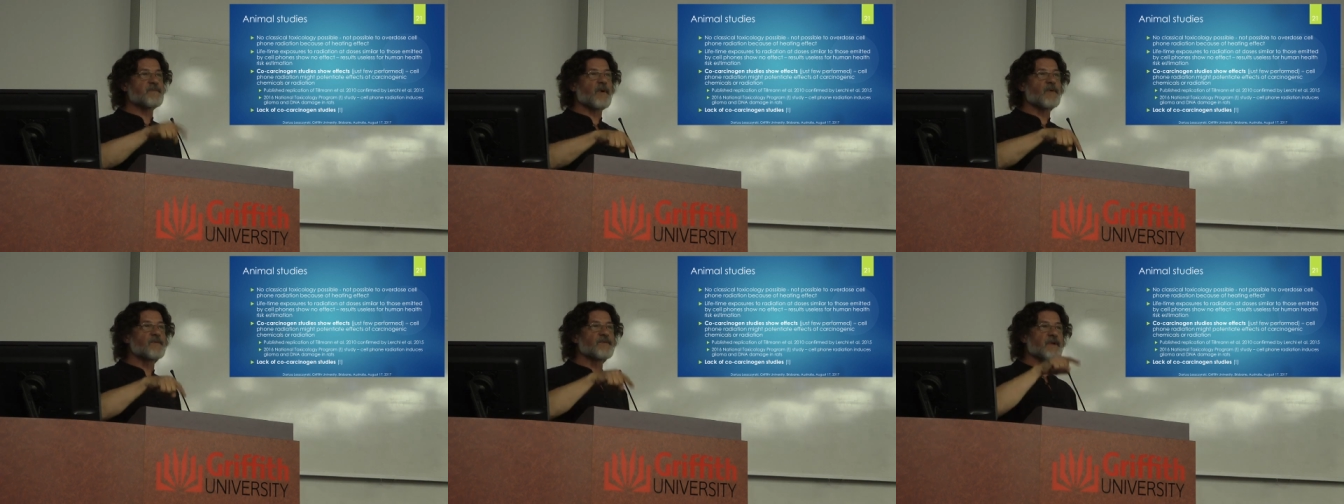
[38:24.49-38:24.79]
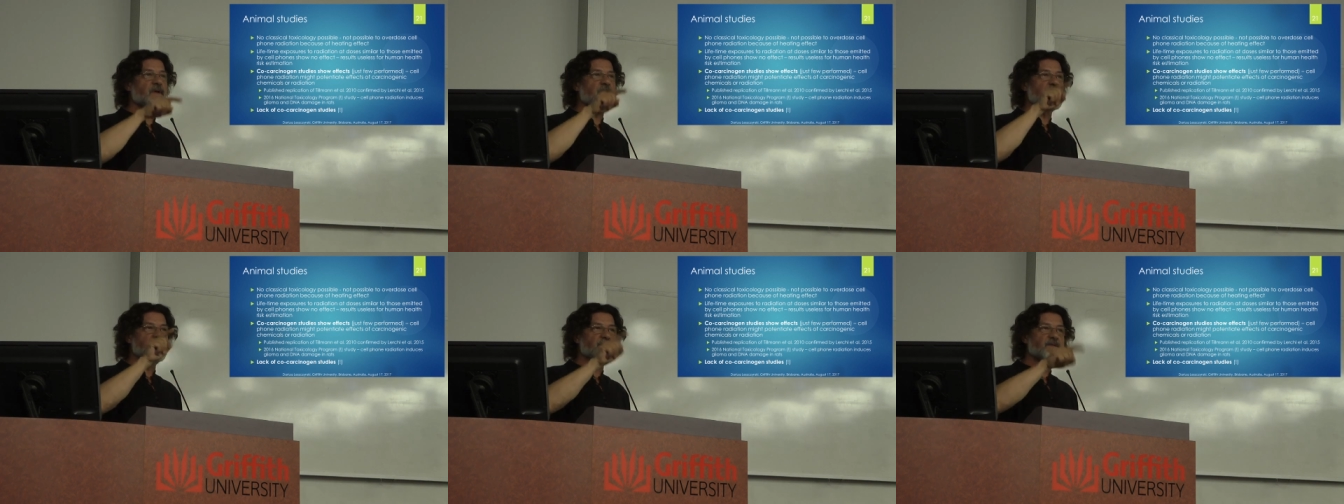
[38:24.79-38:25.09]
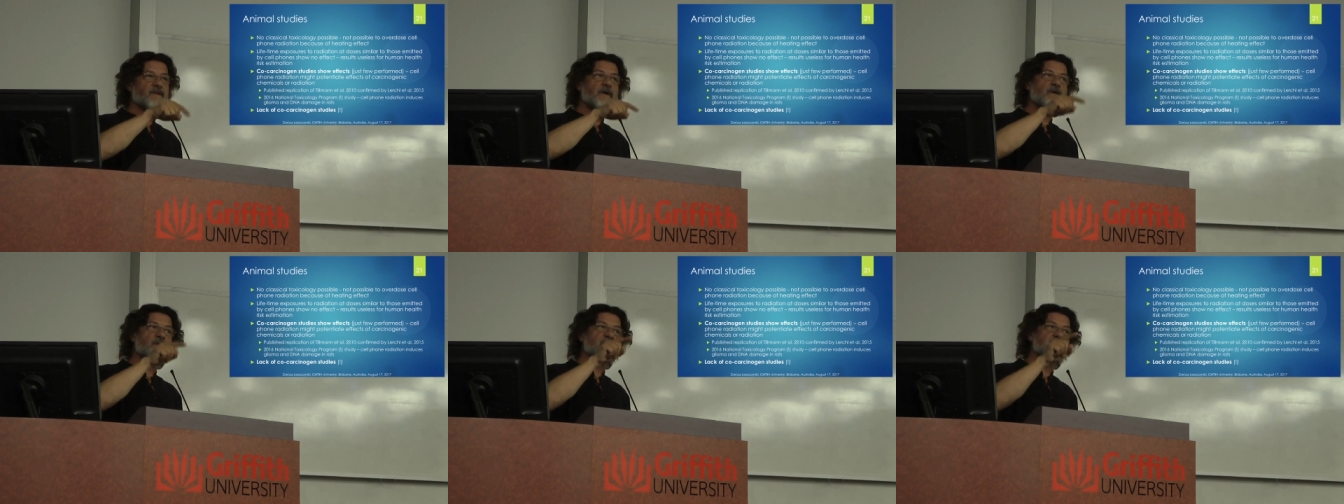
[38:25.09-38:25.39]

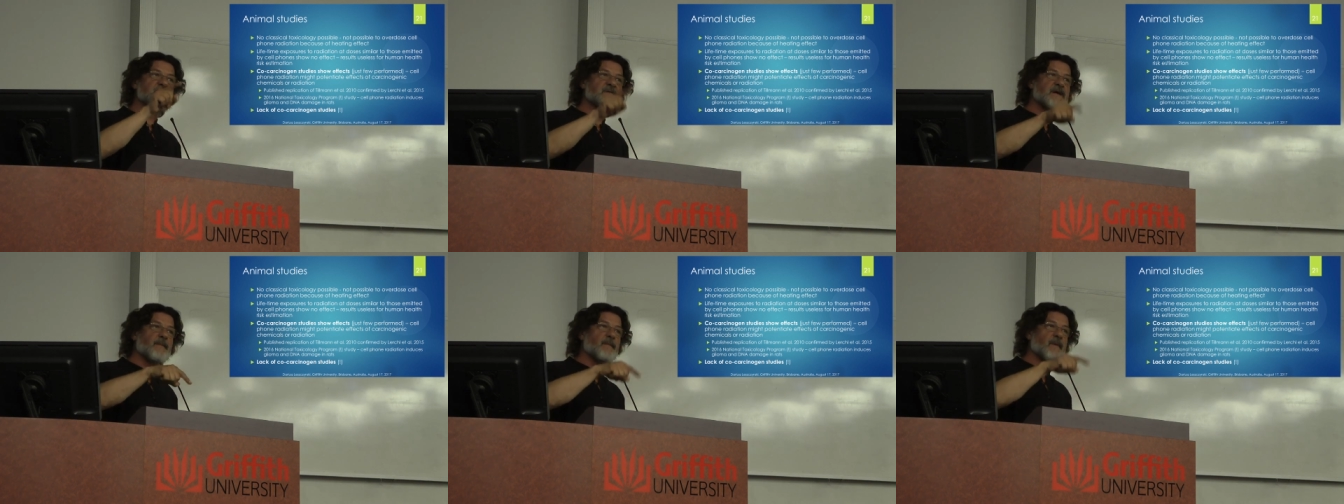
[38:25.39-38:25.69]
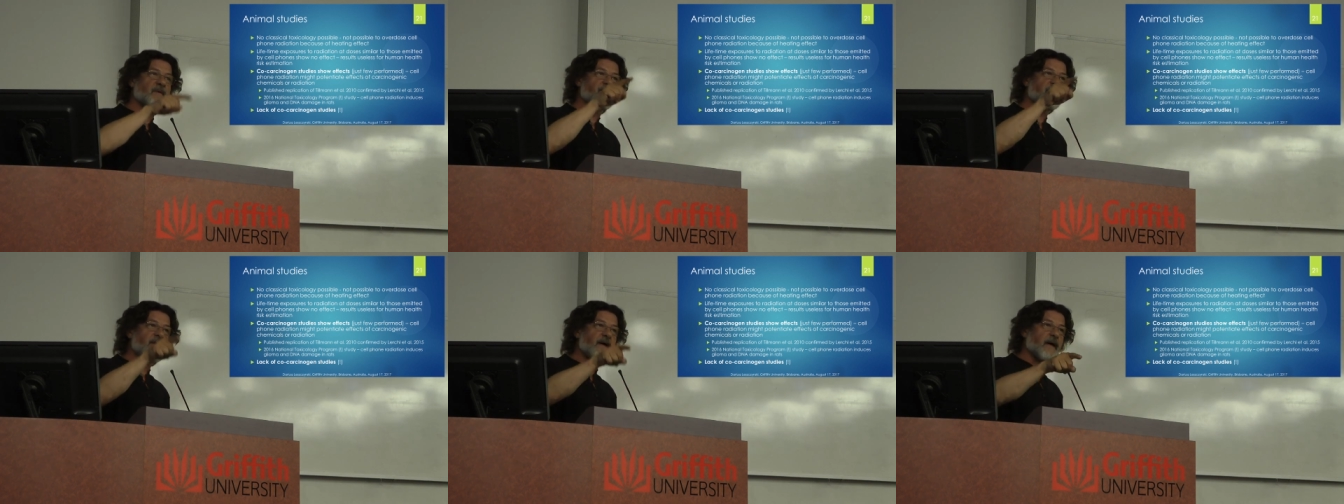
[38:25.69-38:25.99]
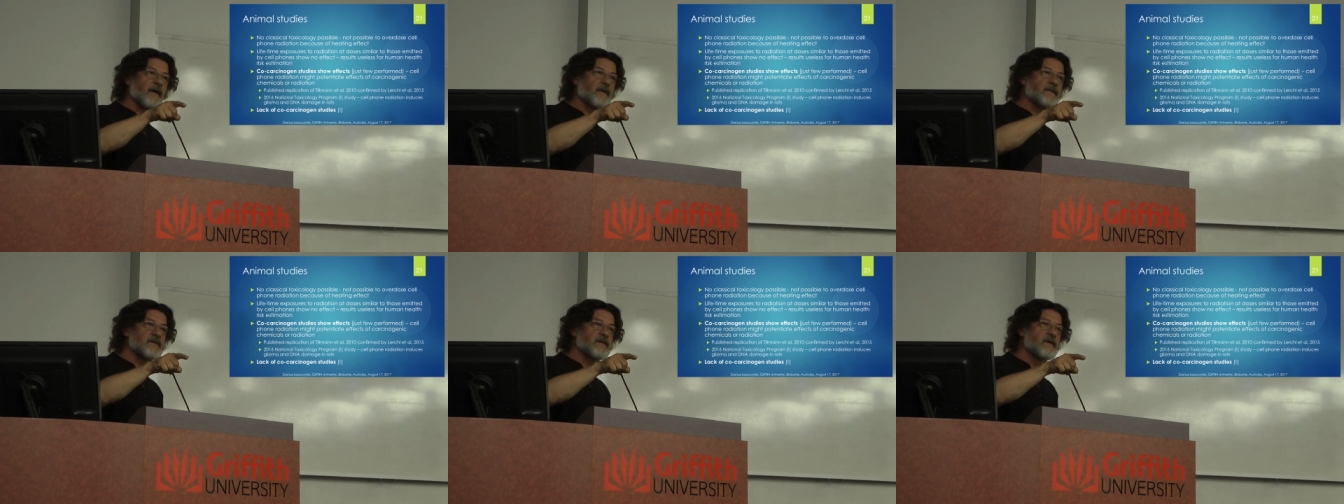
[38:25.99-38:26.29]
responding and there is some
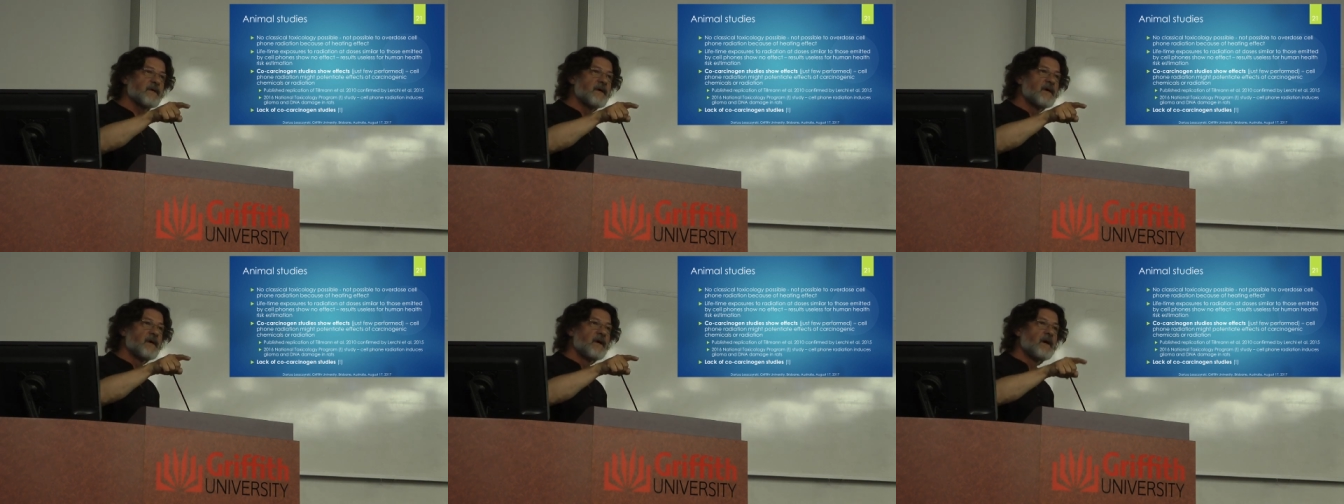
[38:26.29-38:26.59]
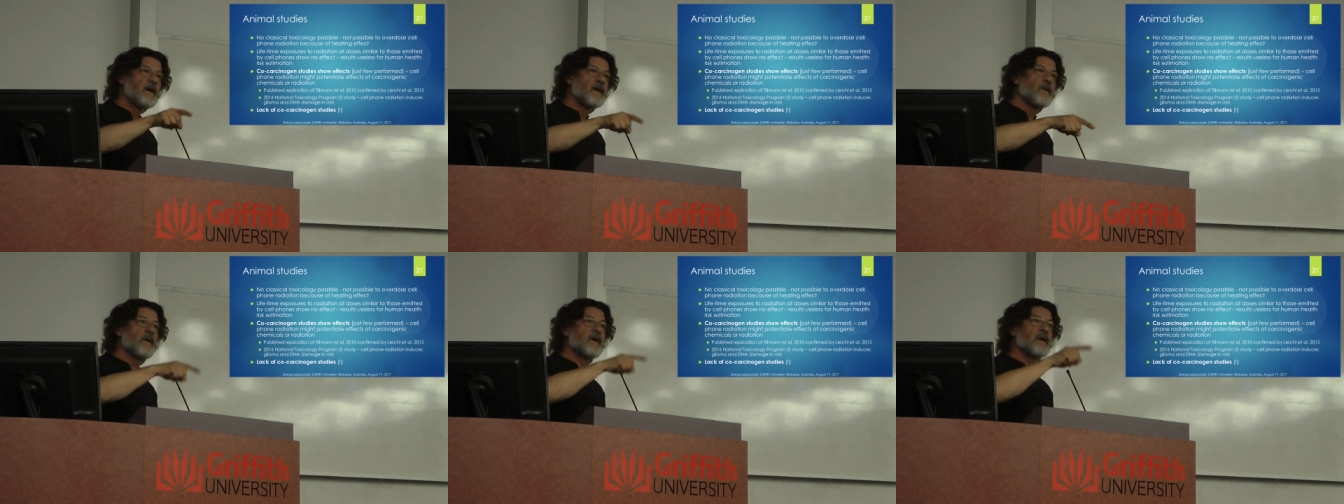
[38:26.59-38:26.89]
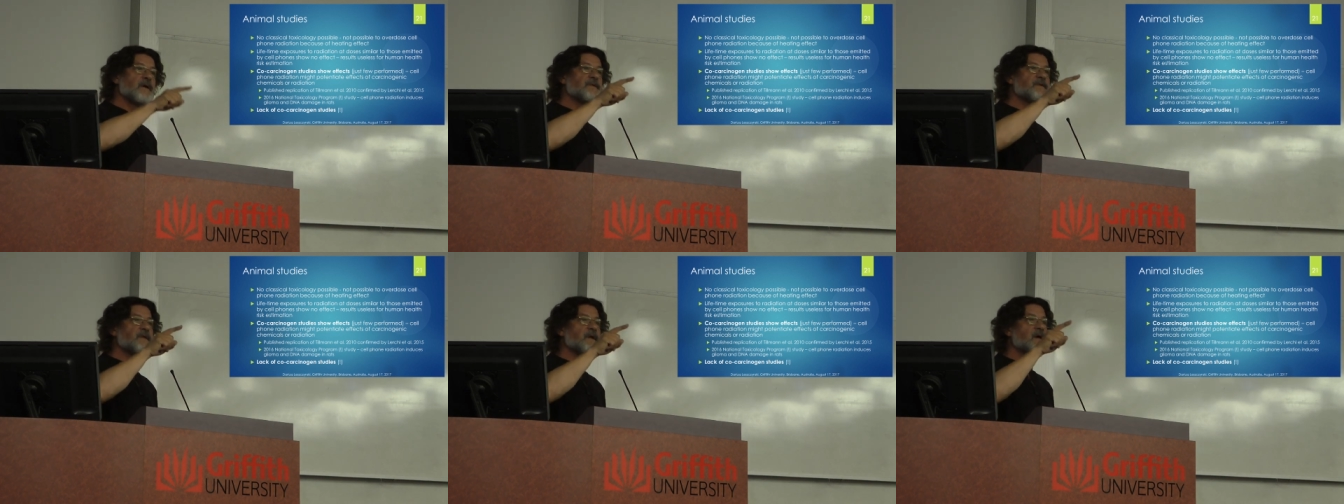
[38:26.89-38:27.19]
effect,
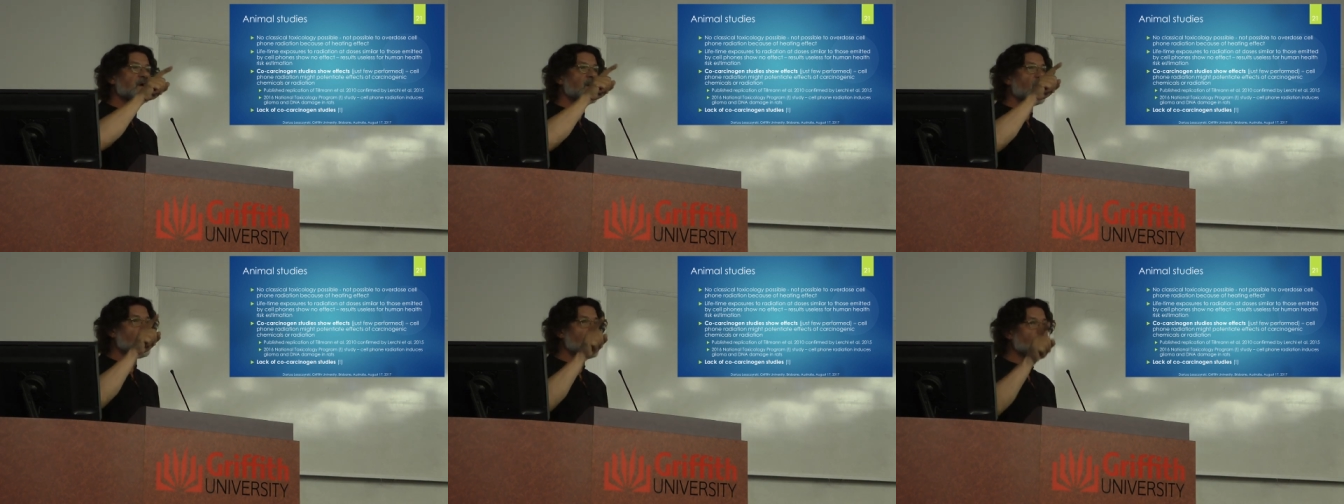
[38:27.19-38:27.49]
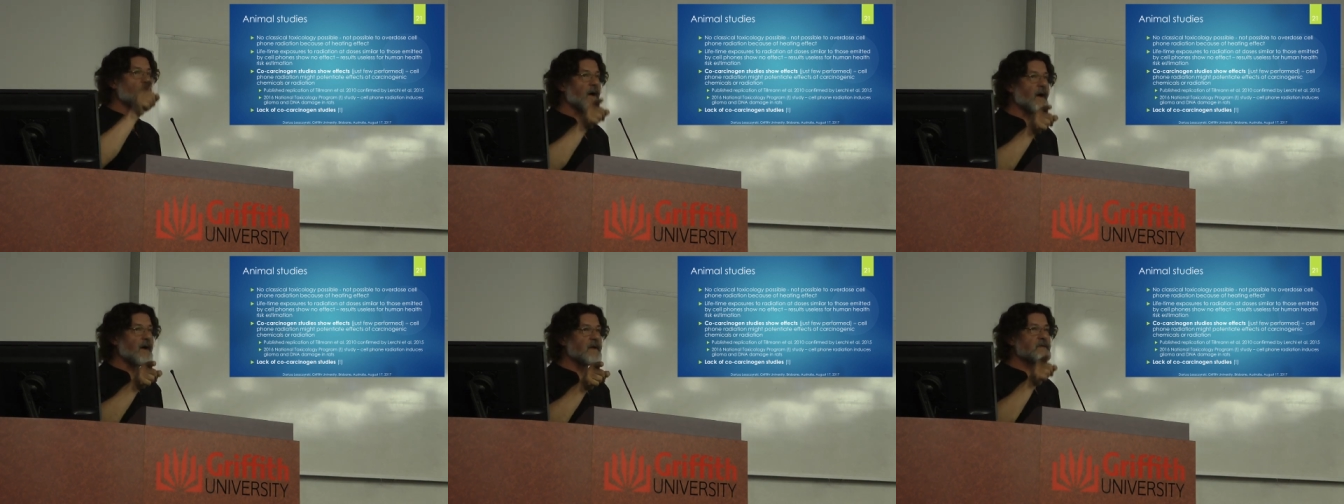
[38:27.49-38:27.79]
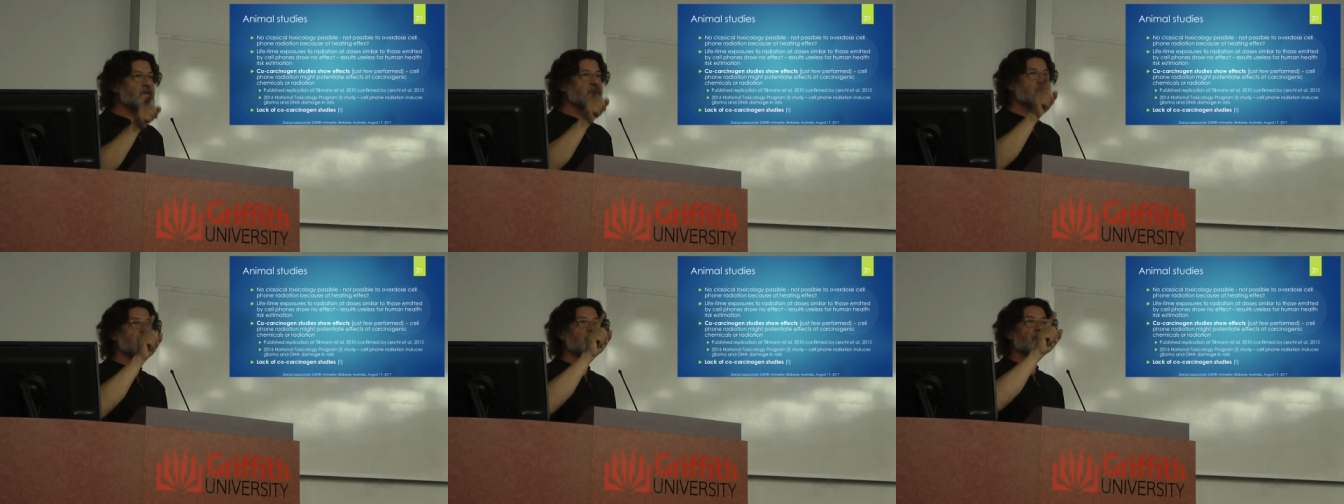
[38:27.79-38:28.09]
we can think, all
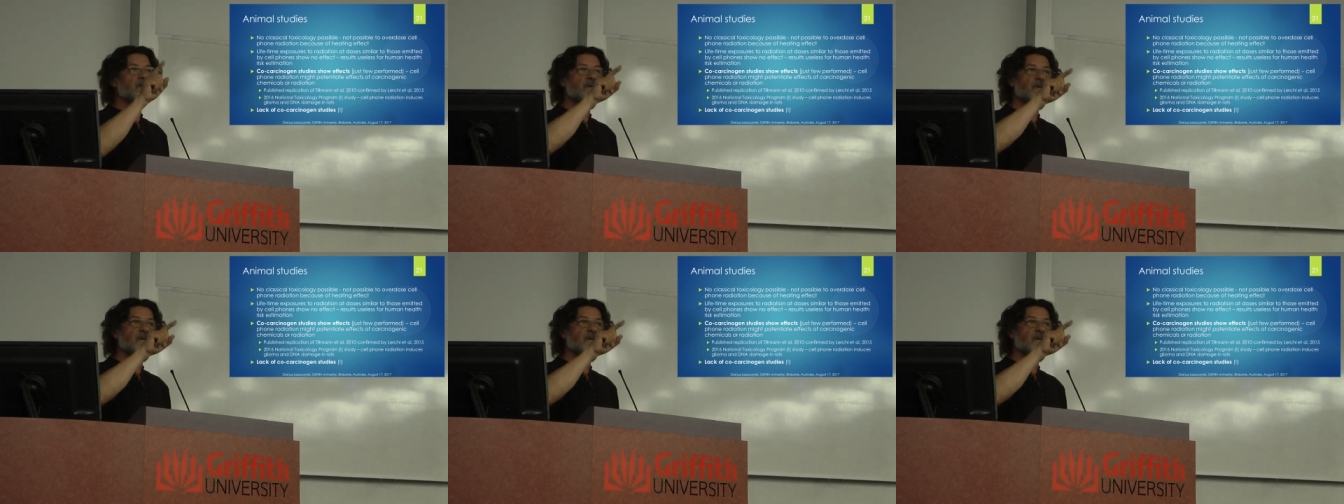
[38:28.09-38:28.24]
right,